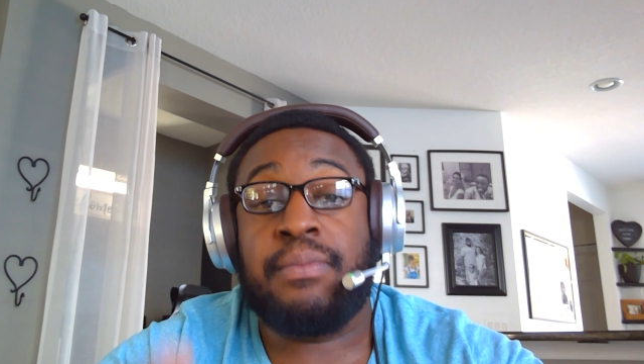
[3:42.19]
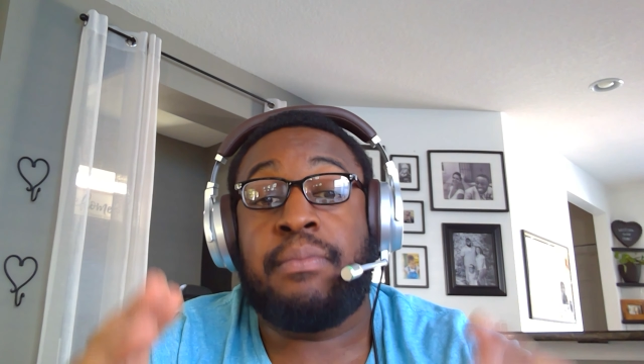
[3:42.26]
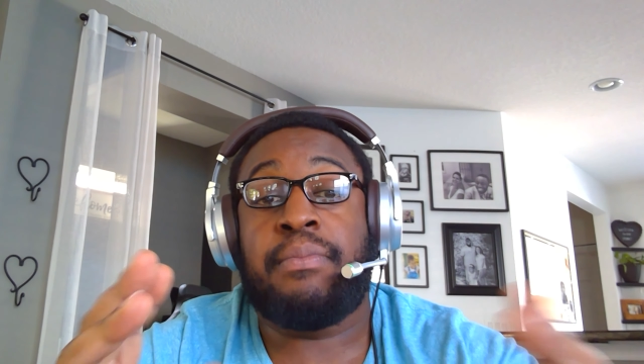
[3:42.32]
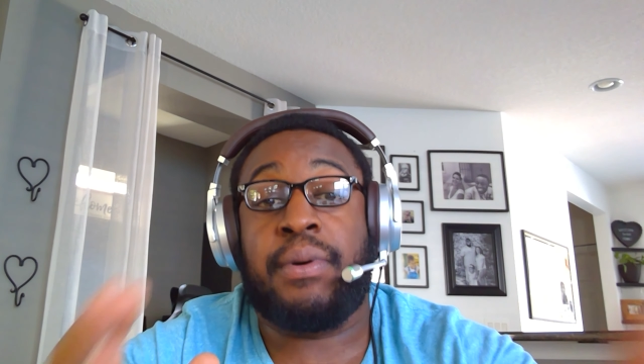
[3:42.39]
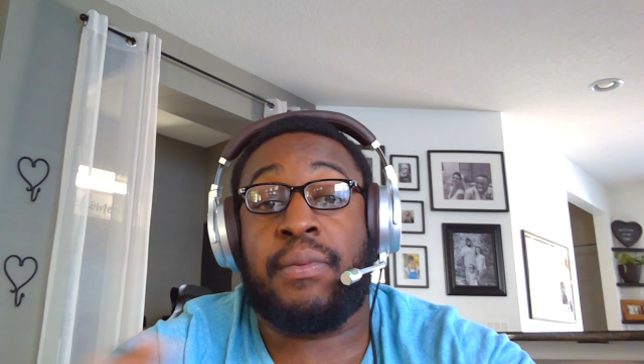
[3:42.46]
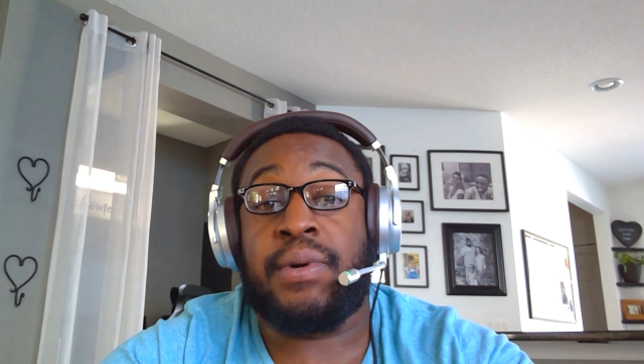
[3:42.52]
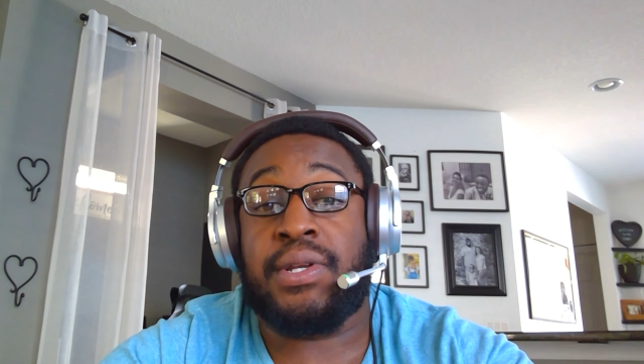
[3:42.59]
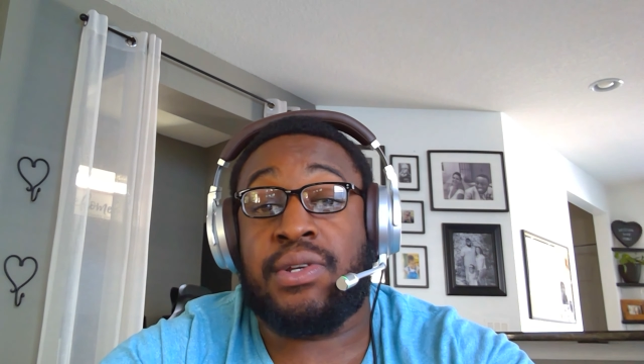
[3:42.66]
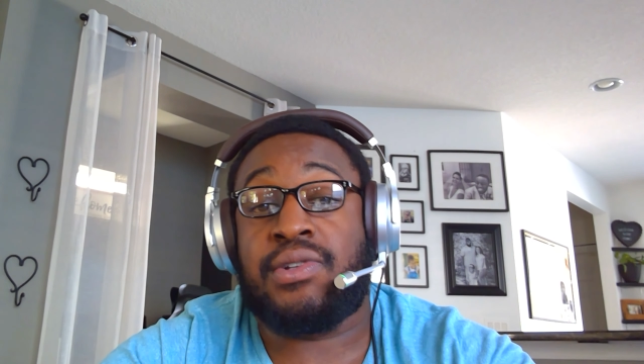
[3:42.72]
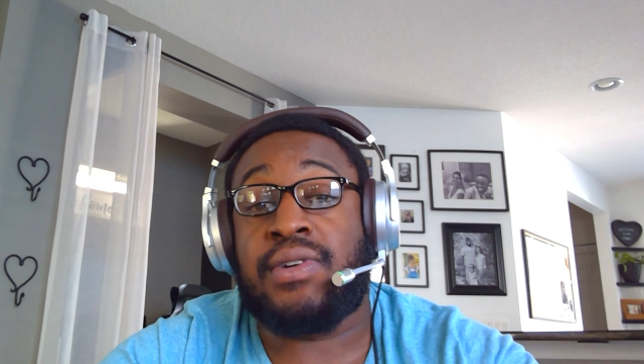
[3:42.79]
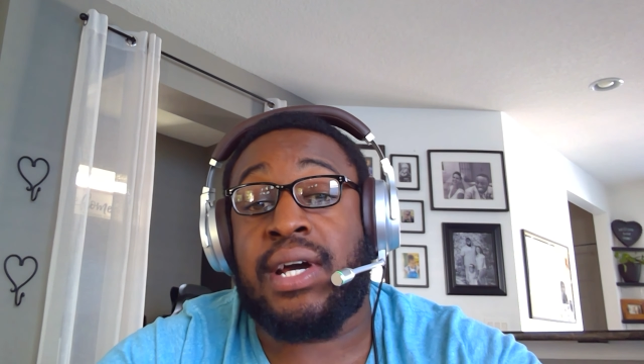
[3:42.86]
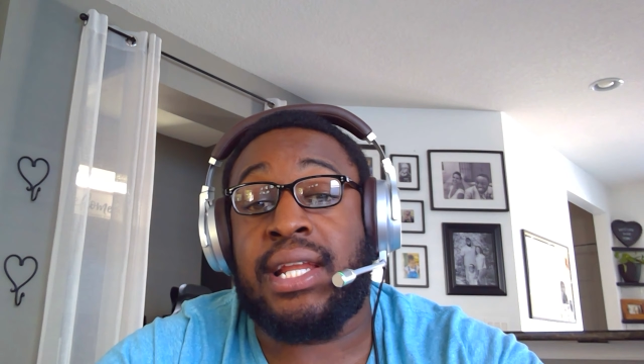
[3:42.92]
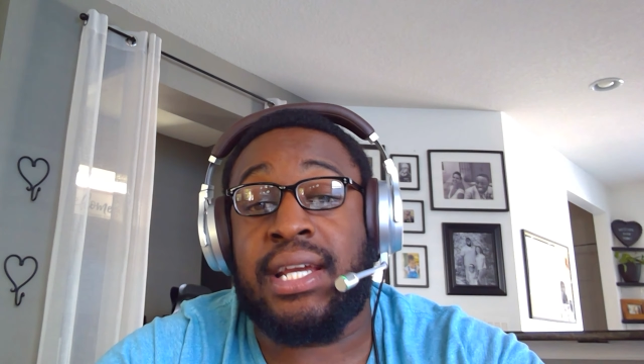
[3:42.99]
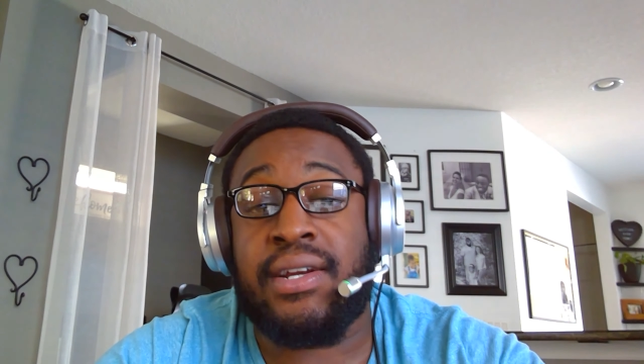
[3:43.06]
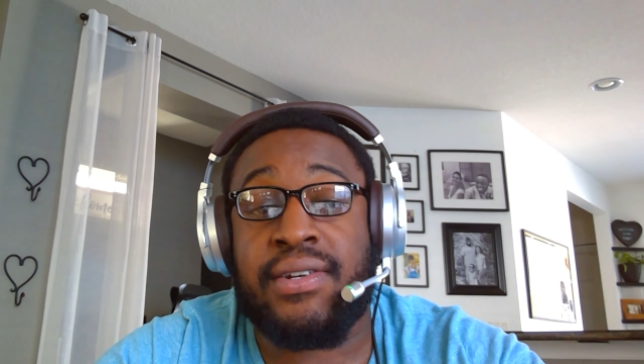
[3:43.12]
But when you're
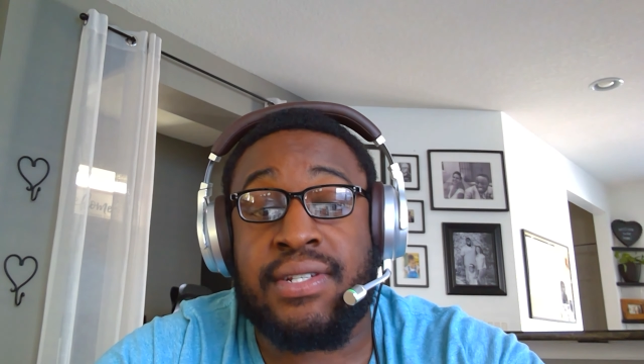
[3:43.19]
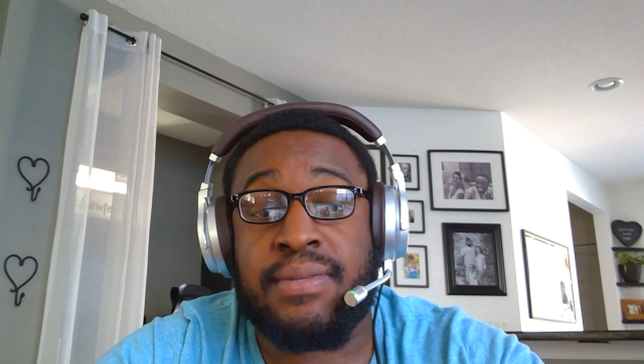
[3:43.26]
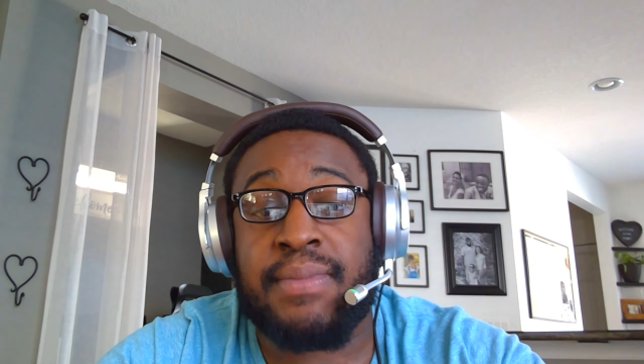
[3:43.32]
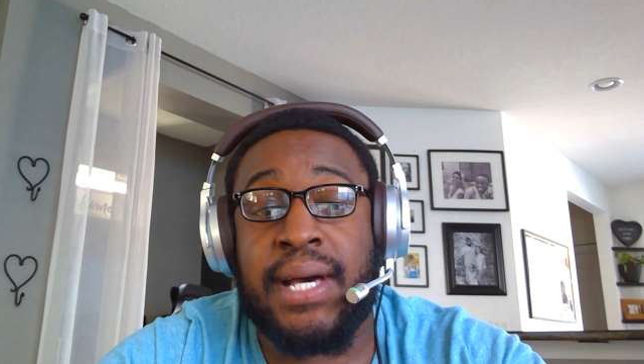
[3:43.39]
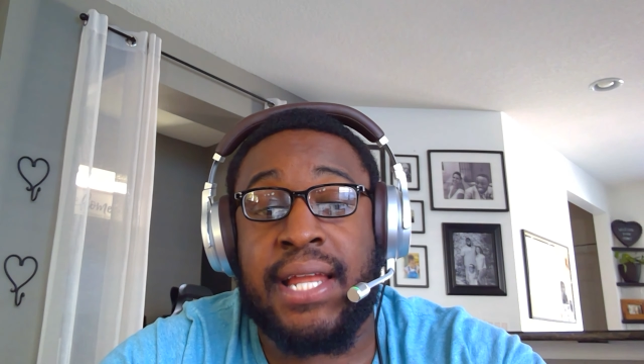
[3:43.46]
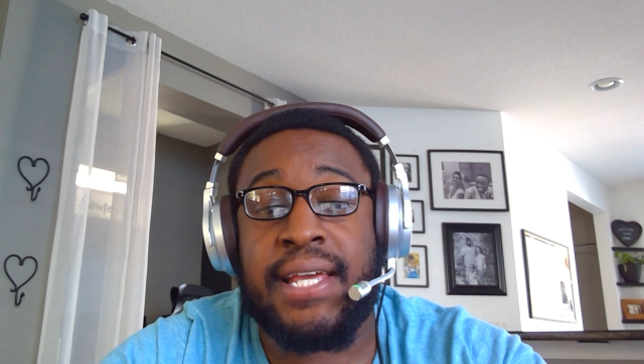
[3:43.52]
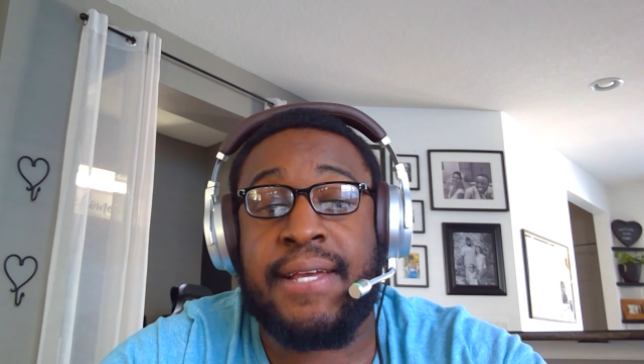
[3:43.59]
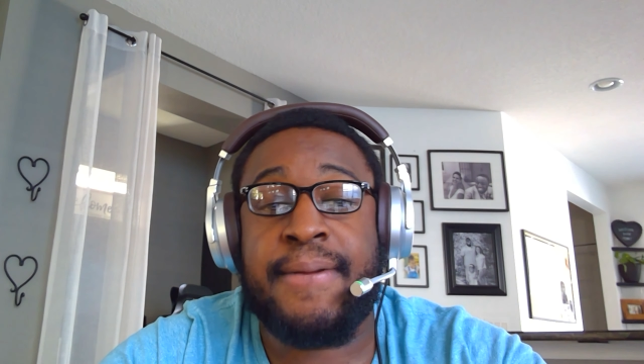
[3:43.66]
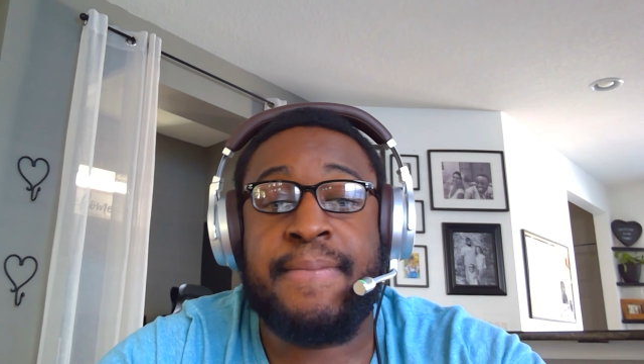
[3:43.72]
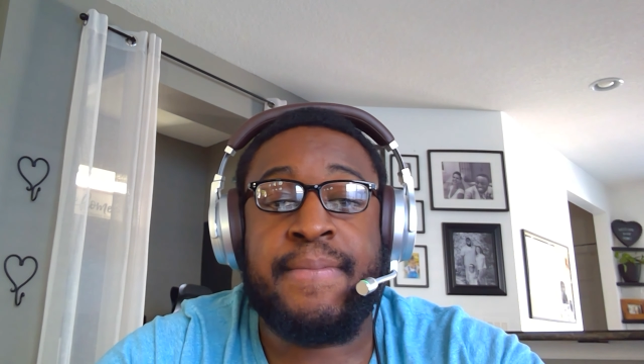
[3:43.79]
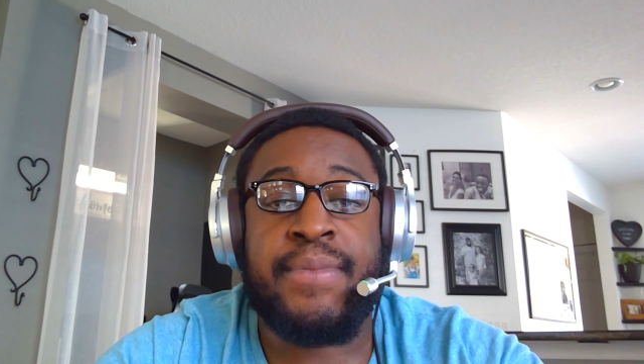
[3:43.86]
trying to hear somebody,